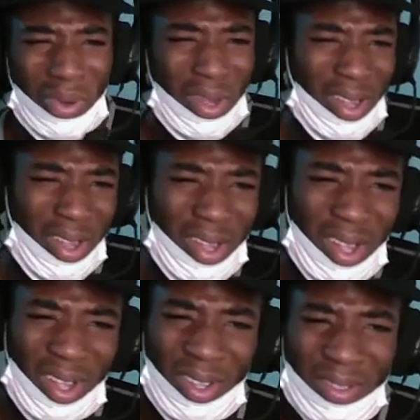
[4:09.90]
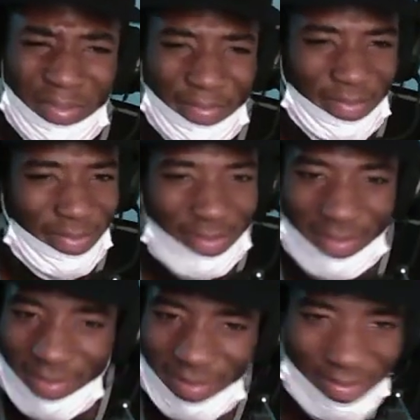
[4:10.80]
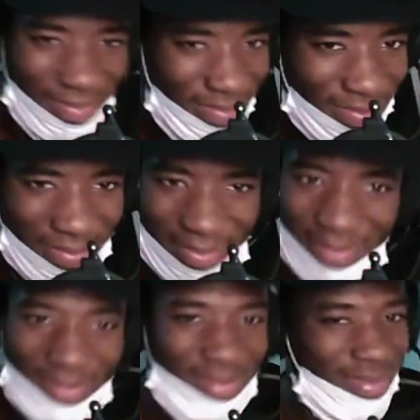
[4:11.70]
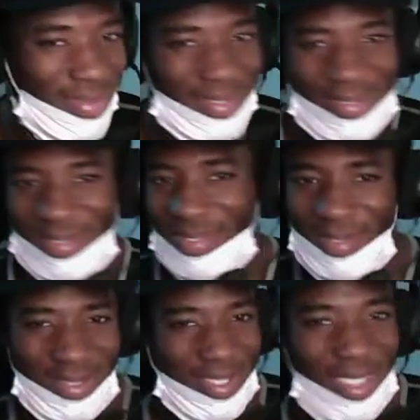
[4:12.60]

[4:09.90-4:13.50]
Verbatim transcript: so sneaky with a move. So ghostly on the move, you won't see me in the room.